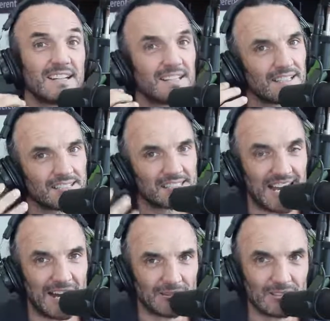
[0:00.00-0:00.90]

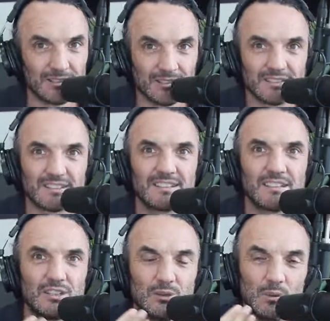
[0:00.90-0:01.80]
sound good,
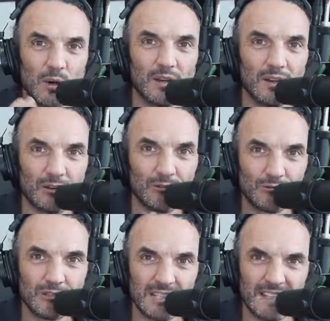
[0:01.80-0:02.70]
you want to
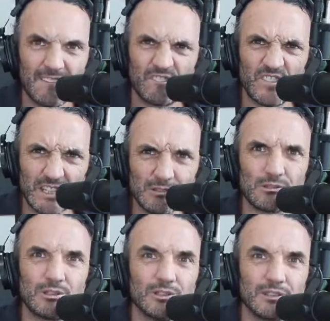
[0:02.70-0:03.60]
really feel
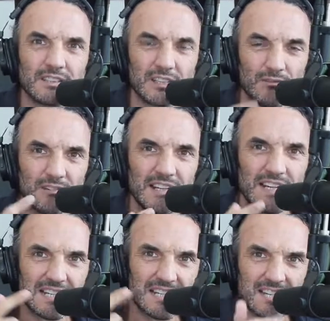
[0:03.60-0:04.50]
good, you
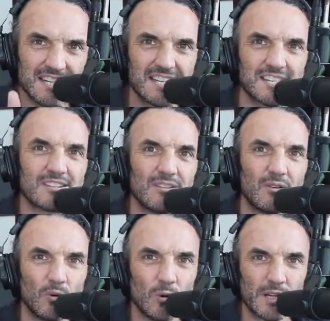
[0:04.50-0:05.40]
need decent
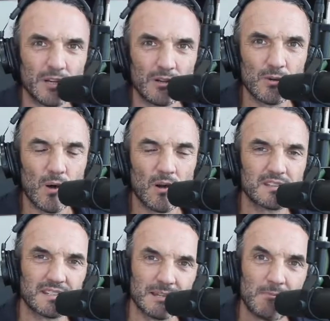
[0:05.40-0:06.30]
audio
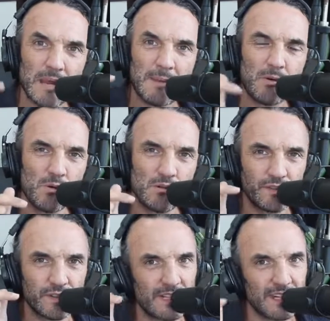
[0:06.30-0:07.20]
quality. People will
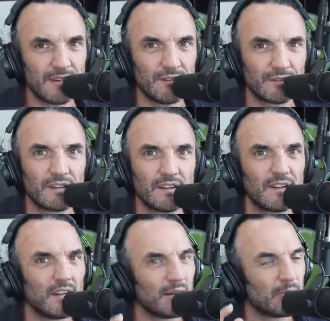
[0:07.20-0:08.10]
forgive
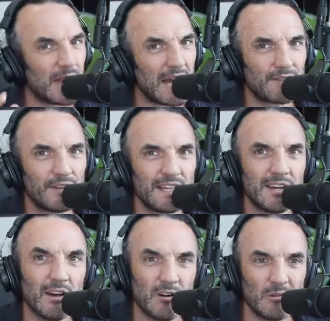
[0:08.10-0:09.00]
bad
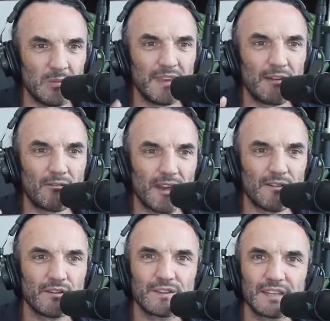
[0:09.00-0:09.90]
video, but they will
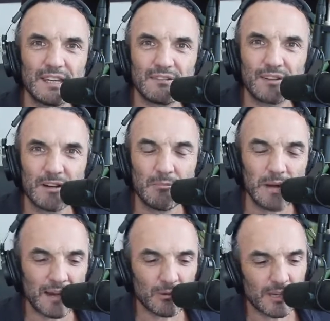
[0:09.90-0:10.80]
never forgive
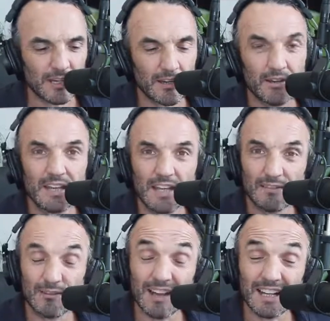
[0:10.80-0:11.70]
bad audio.
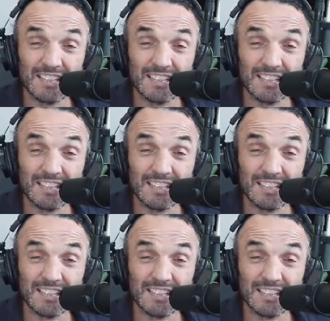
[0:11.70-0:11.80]
If you like the